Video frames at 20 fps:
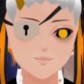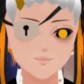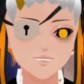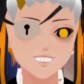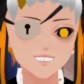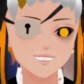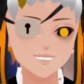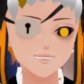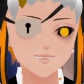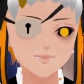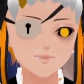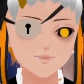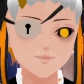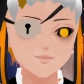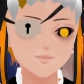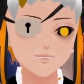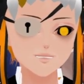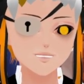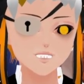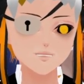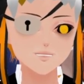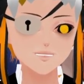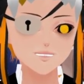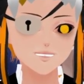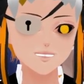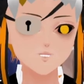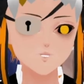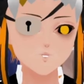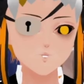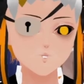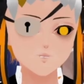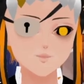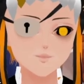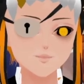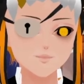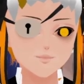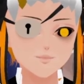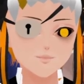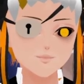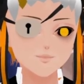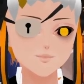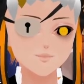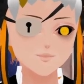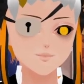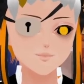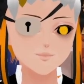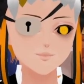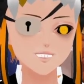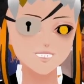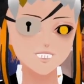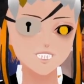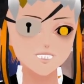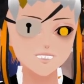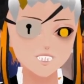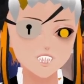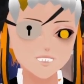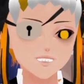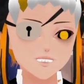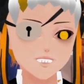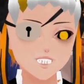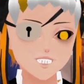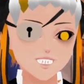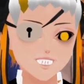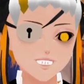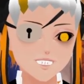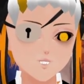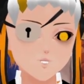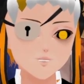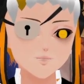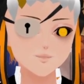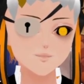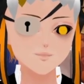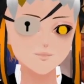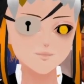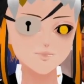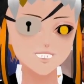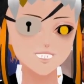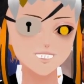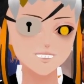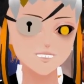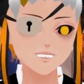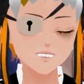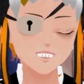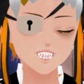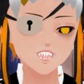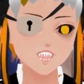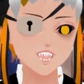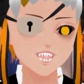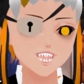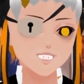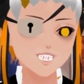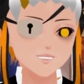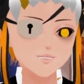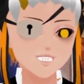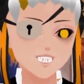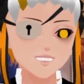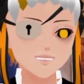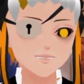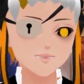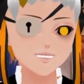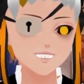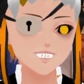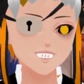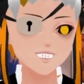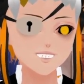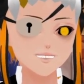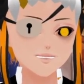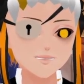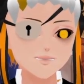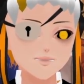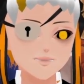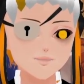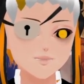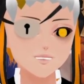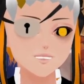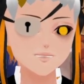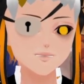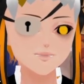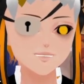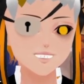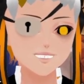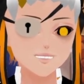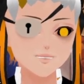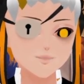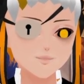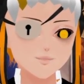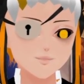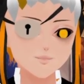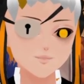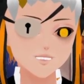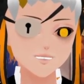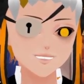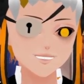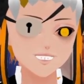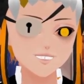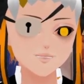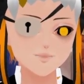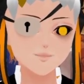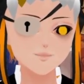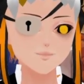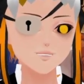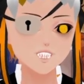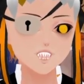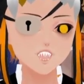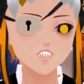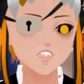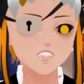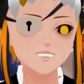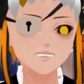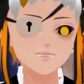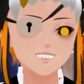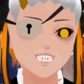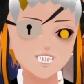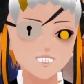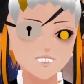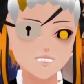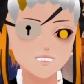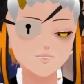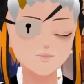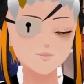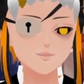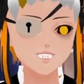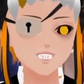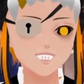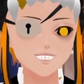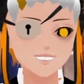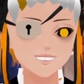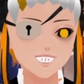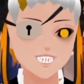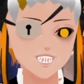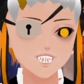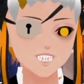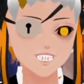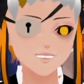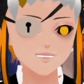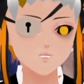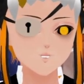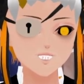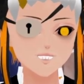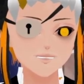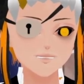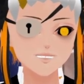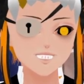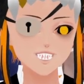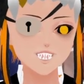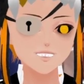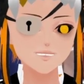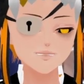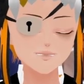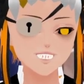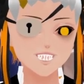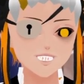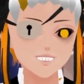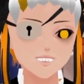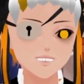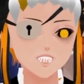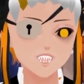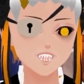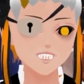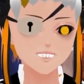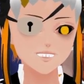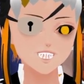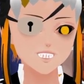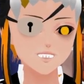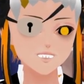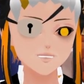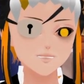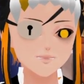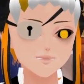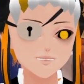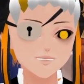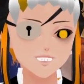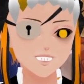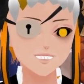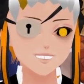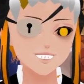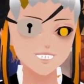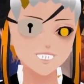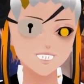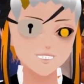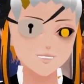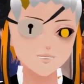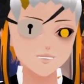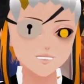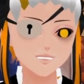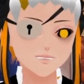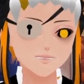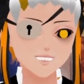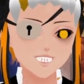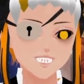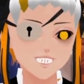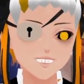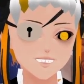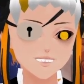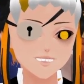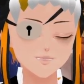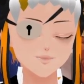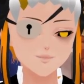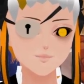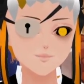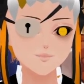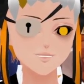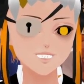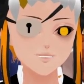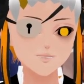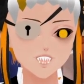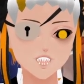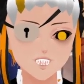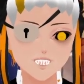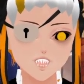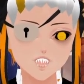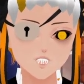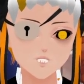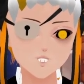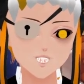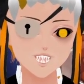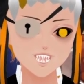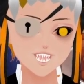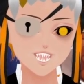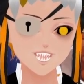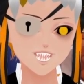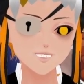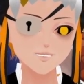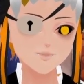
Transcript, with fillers: Okay, so they're going to... Uh, get rid of our minion. We're going to draw sketch or sketch. Oh, Sire. Okay, that makes a lot of sense. I forgot Sire was in the deck for a second. I don't know why.